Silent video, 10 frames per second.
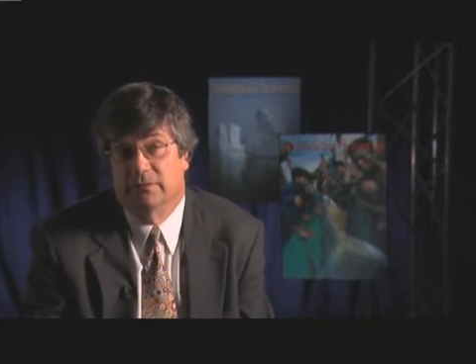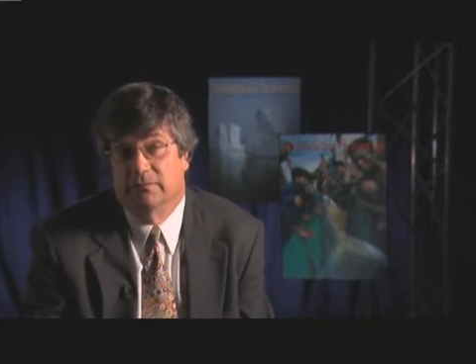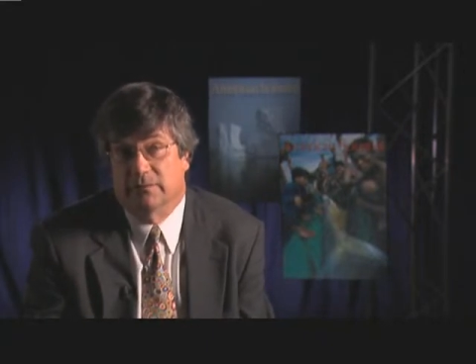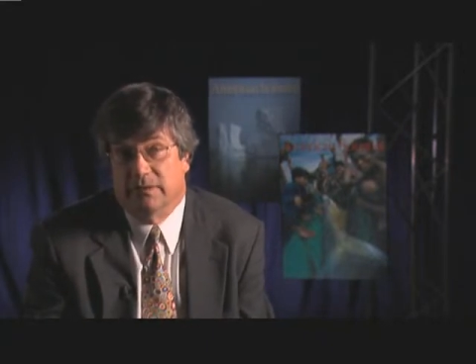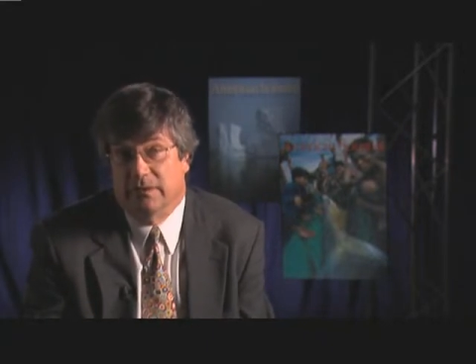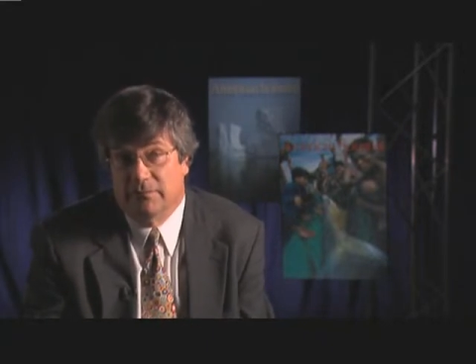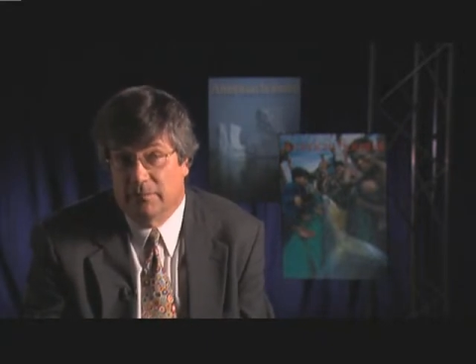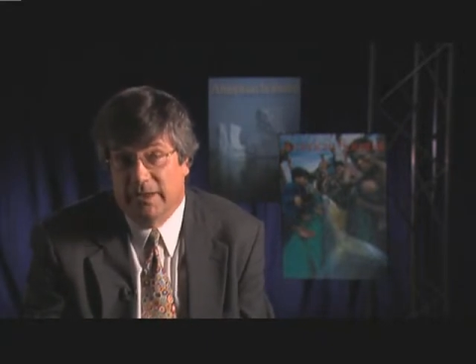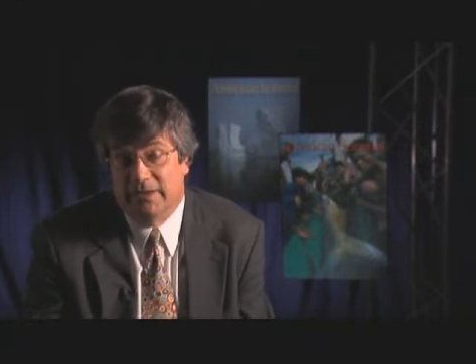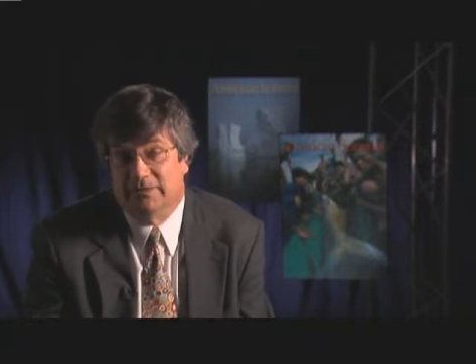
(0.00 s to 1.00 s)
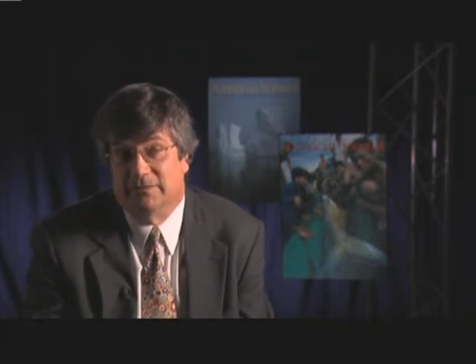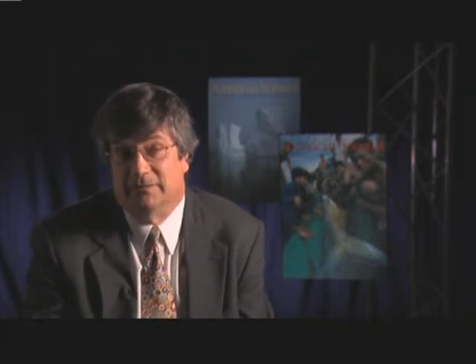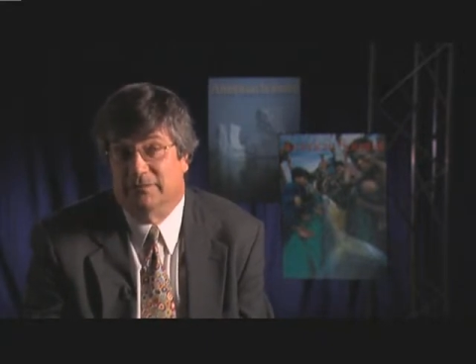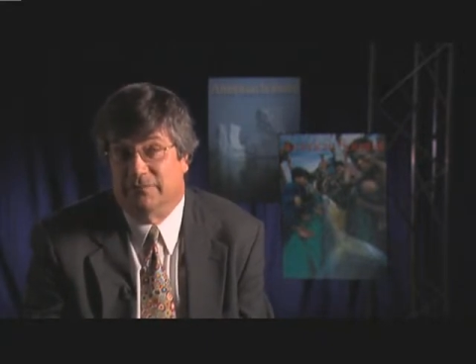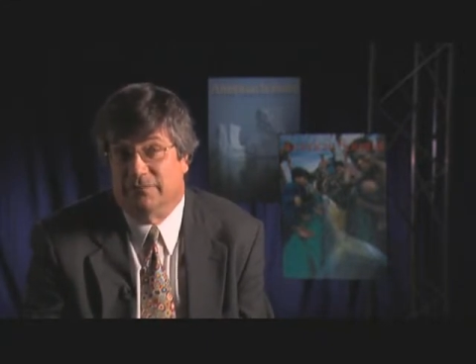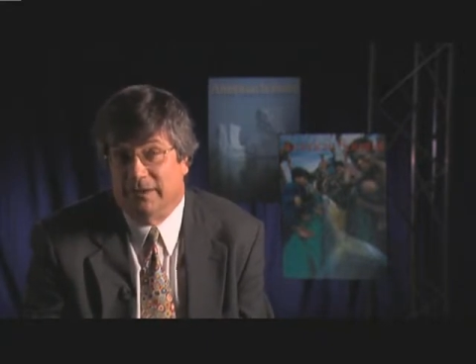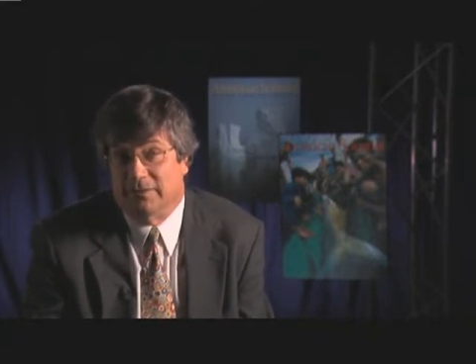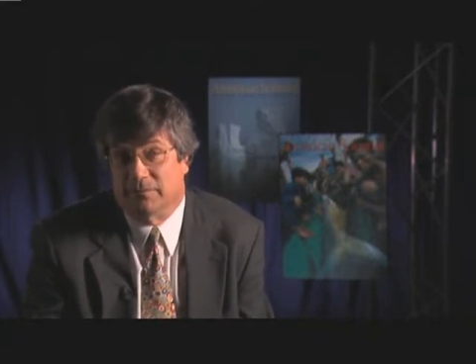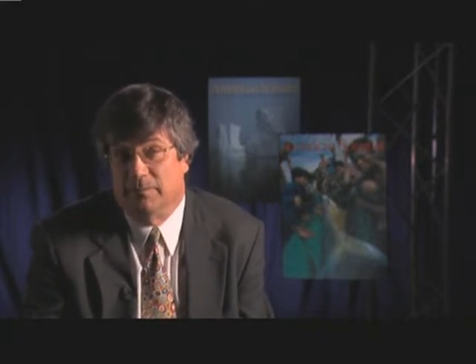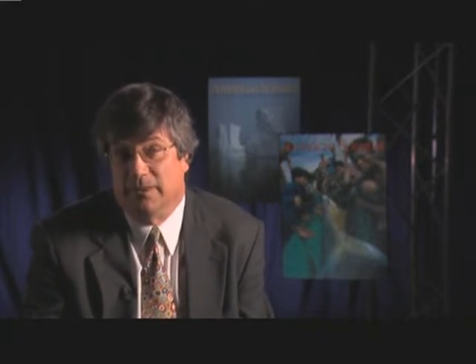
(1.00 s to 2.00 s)
with information and a
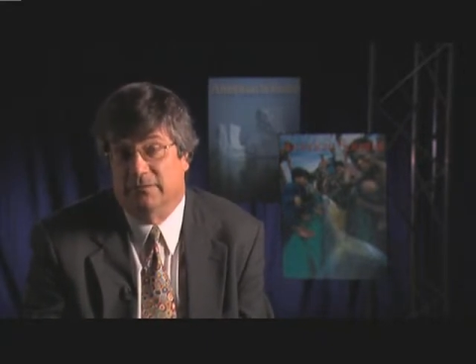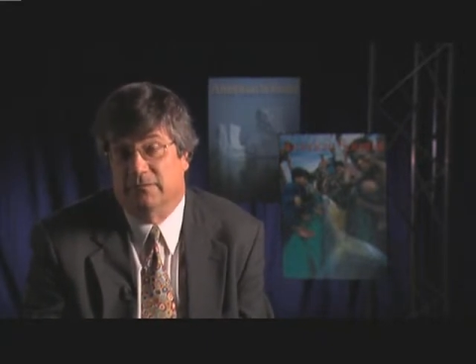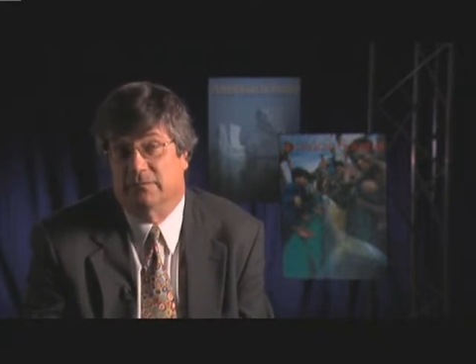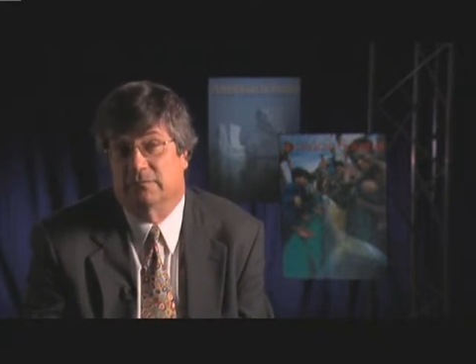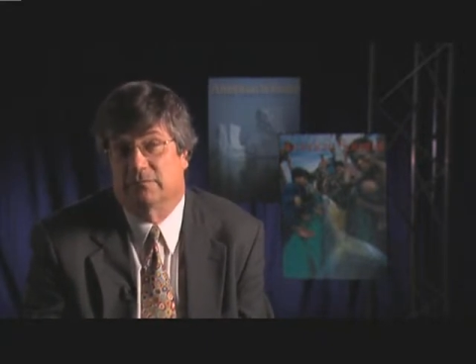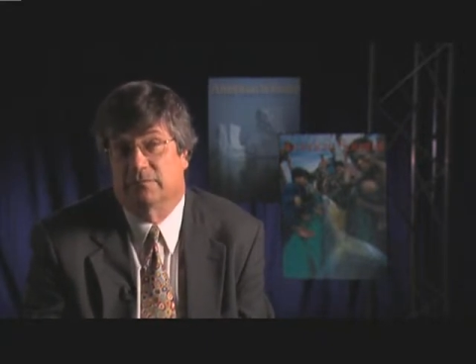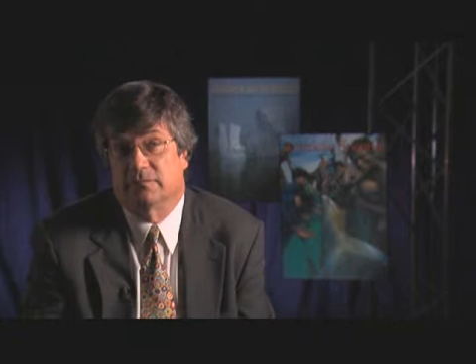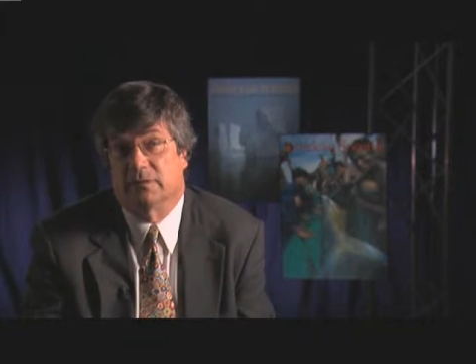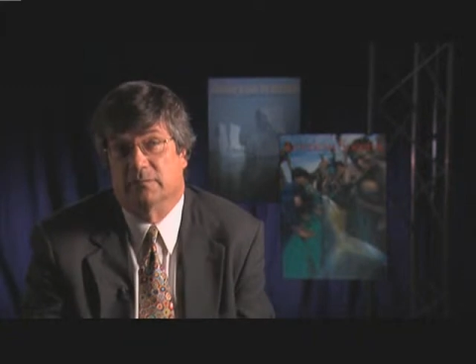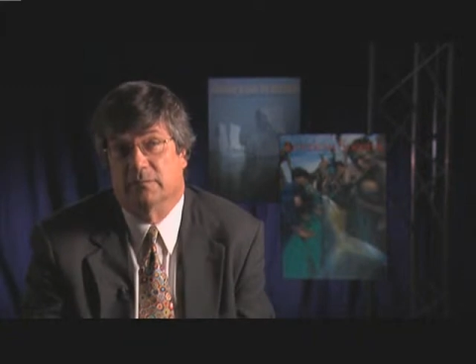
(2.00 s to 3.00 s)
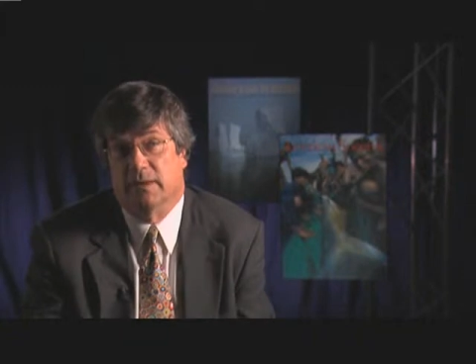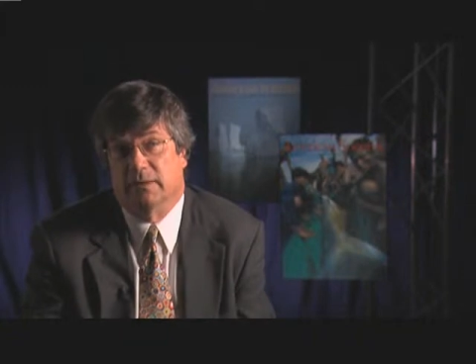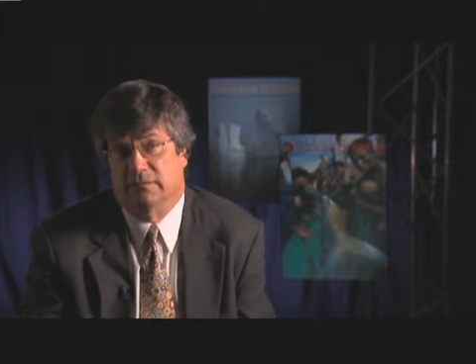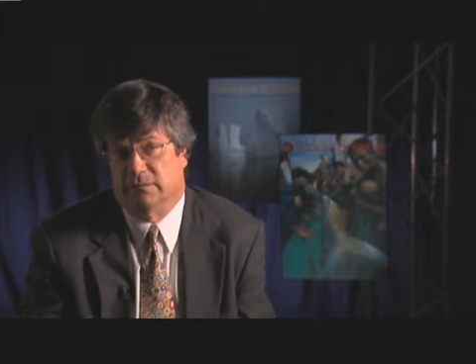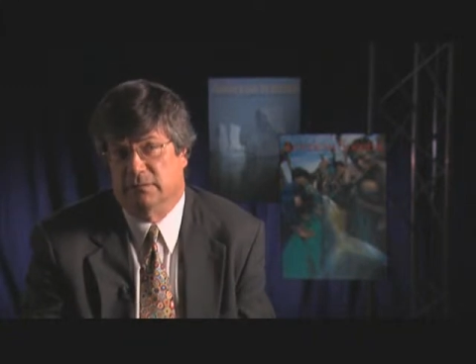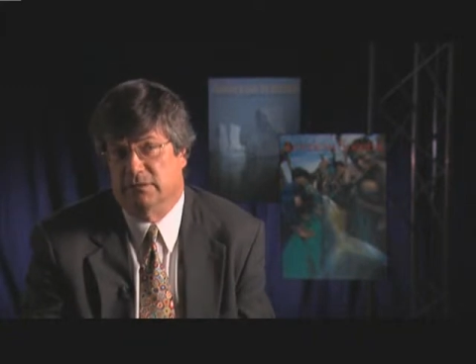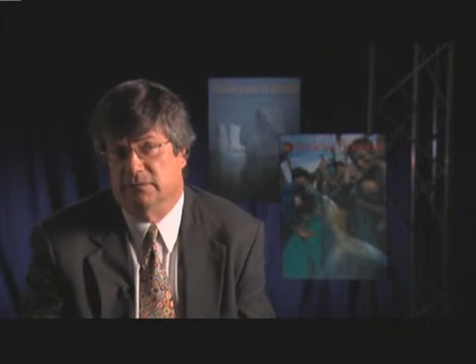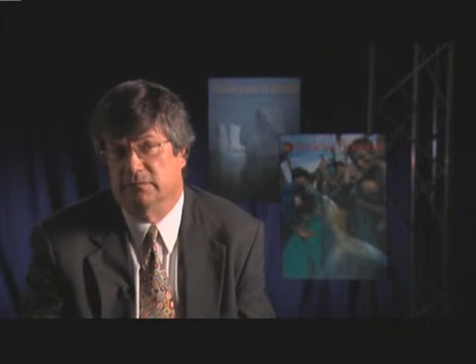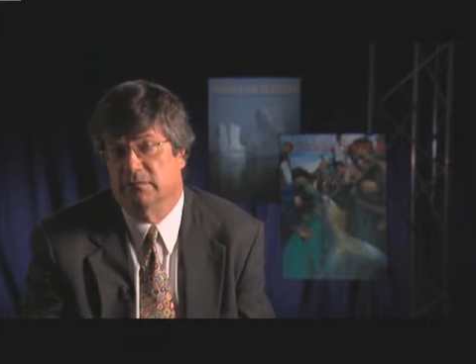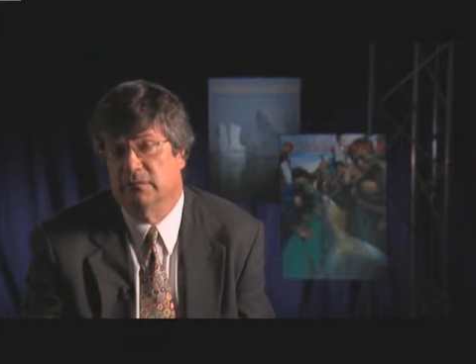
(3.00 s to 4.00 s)
factual basis for them to make
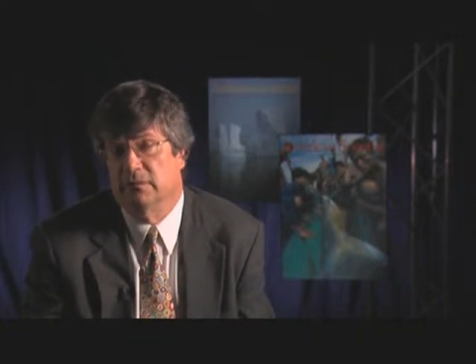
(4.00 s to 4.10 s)
decisions.